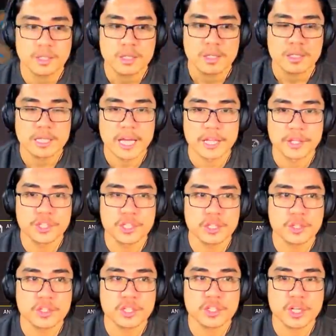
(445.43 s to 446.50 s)
I'll take yeah, that. Yeah, there's,
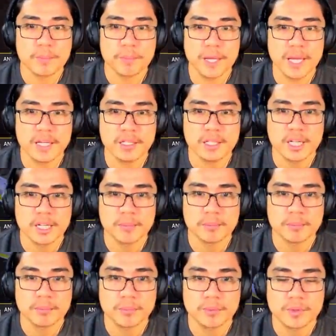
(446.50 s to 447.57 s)
there's a jump pad
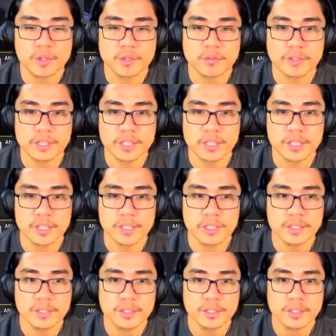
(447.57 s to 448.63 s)
um over here.
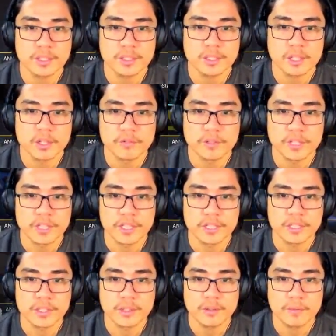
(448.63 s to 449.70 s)
Where? Over here.
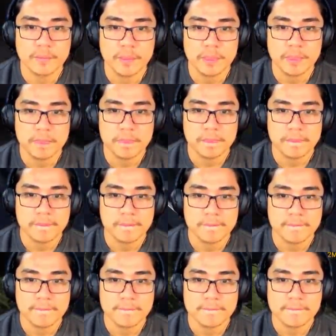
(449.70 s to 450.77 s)
Okay. Let's check out this
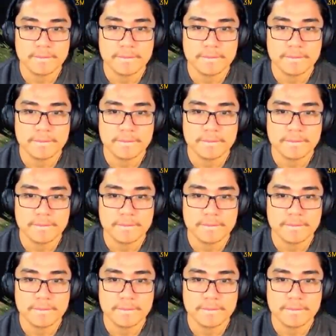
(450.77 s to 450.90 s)
area.